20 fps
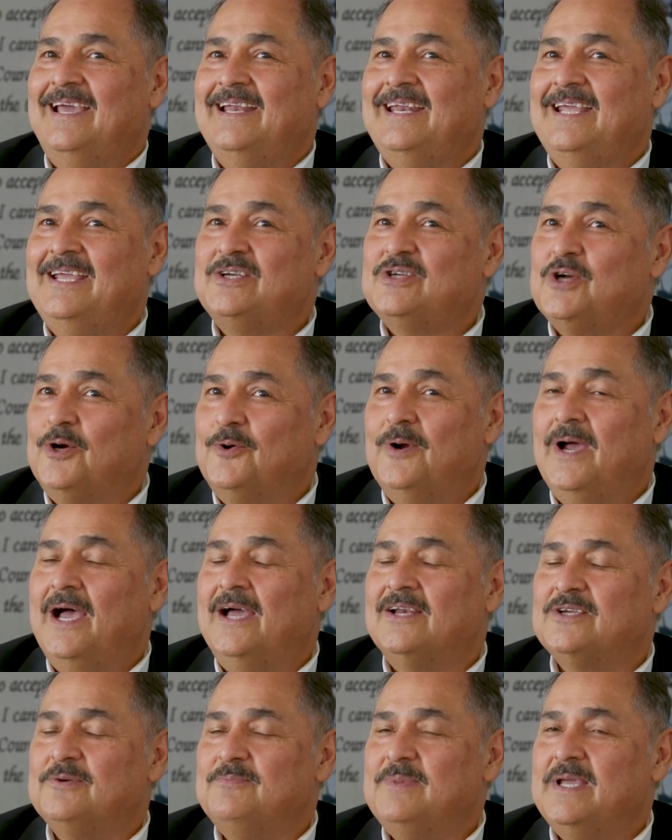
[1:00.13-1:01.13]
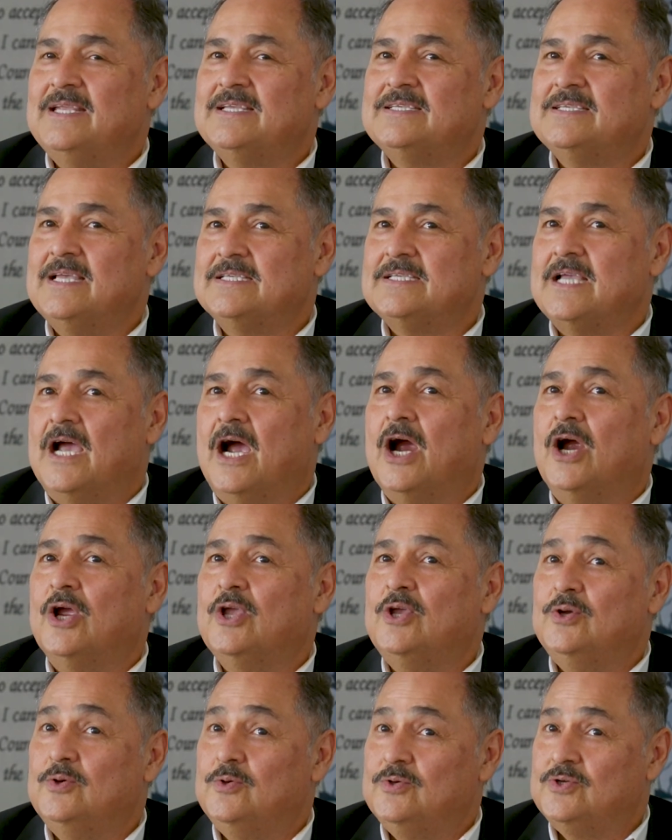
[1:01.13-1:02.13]
And he turned around to me and he says, "Are
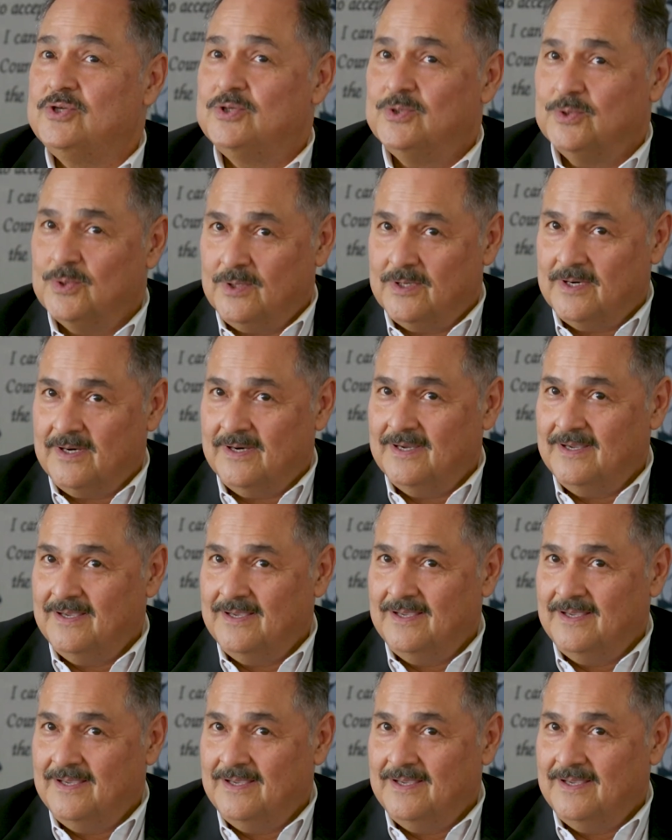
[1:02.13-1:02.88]
you sure?"